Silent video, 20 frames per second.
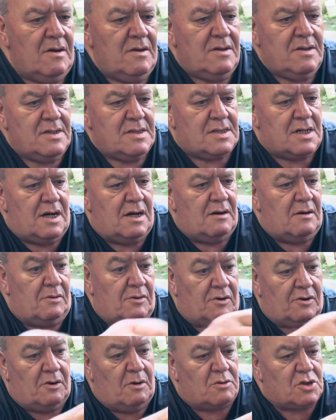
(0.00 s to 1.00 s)
So, and
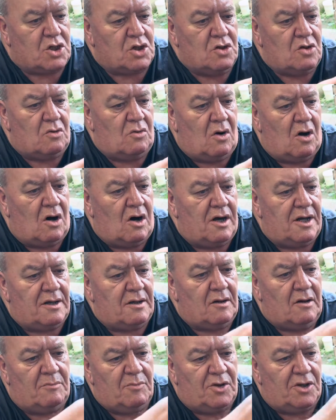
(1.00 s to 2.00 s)
I'm not sure why.
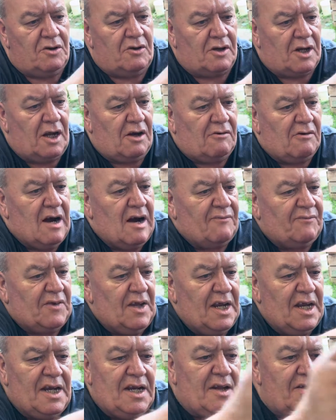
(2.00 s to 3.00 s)
I mean, I can graft
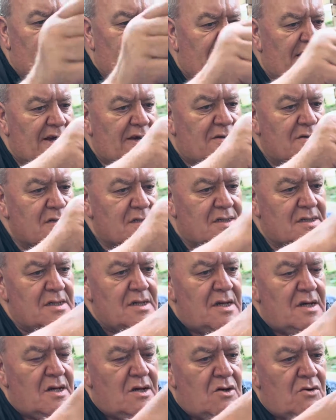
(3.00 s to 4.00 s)
anything else
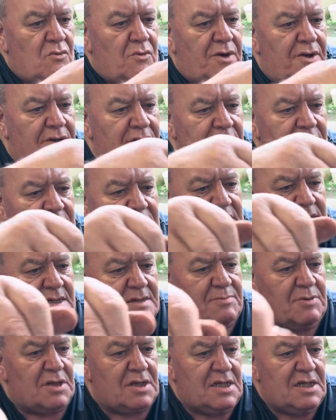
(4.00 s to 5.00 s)
with ease,
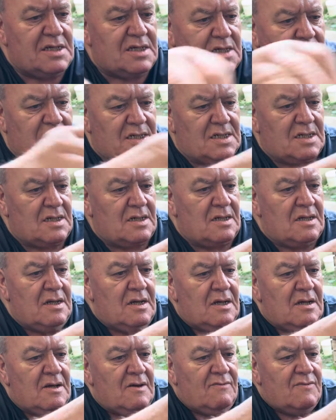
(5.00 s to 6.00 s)
but this,
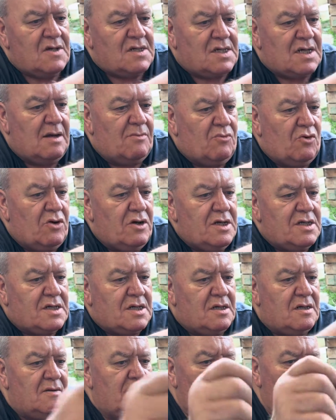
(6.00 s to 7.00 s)
for some
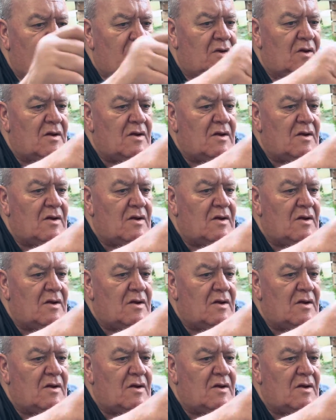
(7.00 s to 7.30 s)
reason,